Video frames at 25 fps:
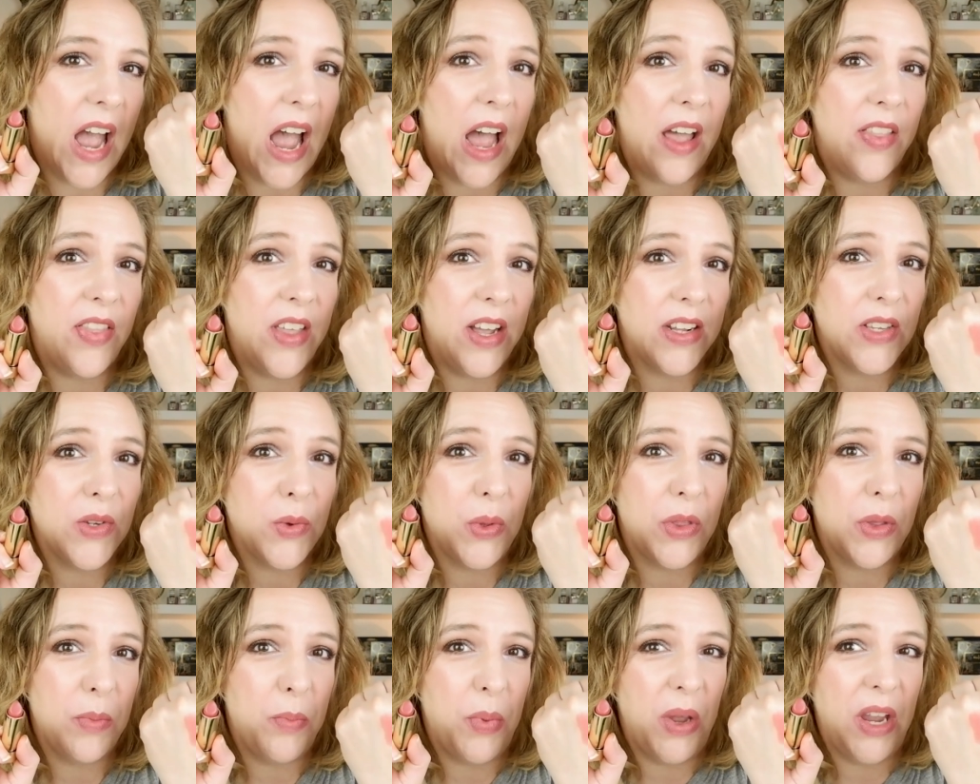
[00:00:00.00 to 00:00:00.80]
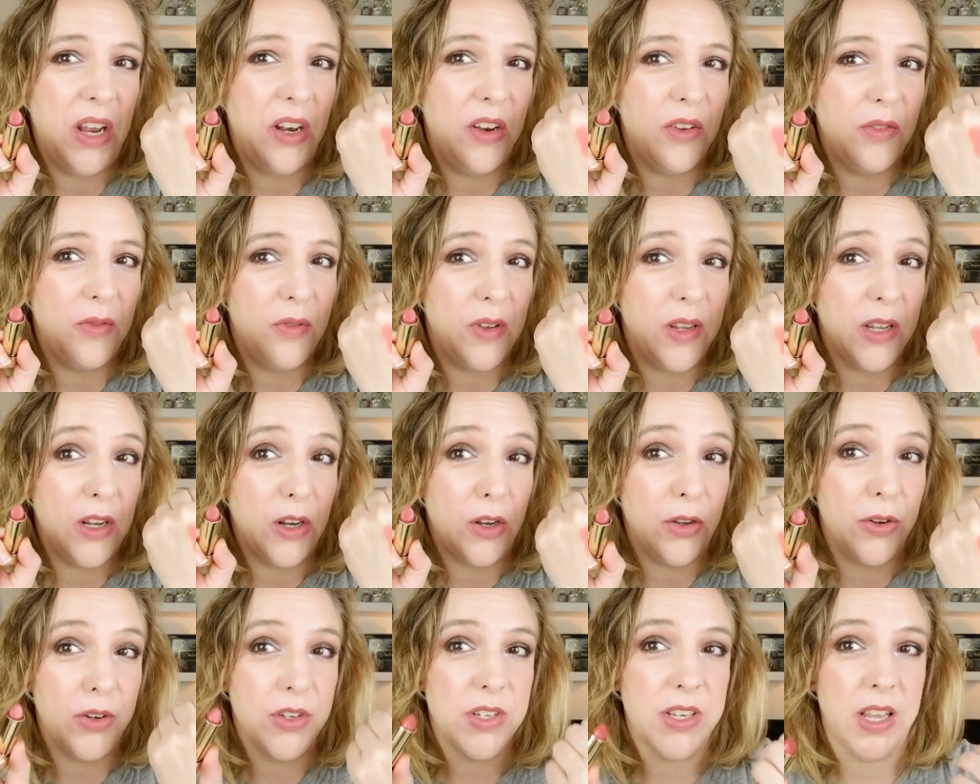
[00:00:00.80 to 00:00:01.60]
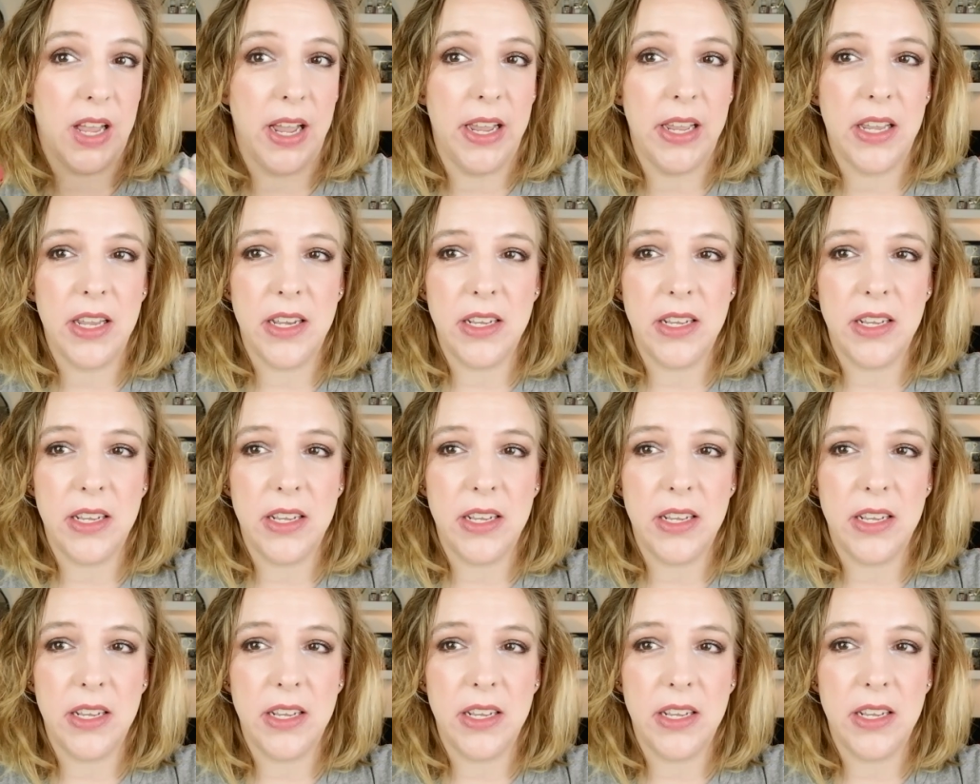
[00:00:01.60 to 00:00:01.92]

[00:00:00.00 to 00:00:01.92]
And that's what the Painted Veil looks like.